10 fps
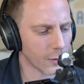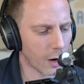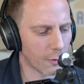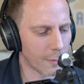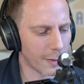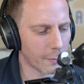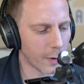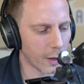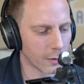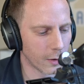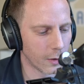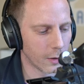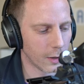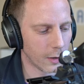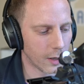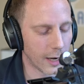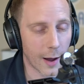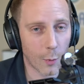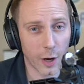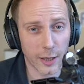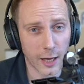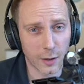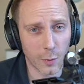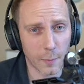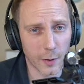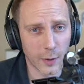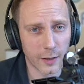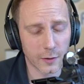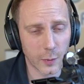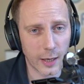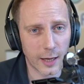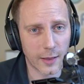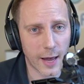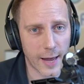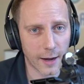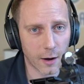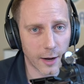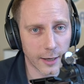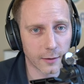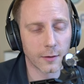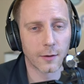I remember the networking that we built into it and the AI.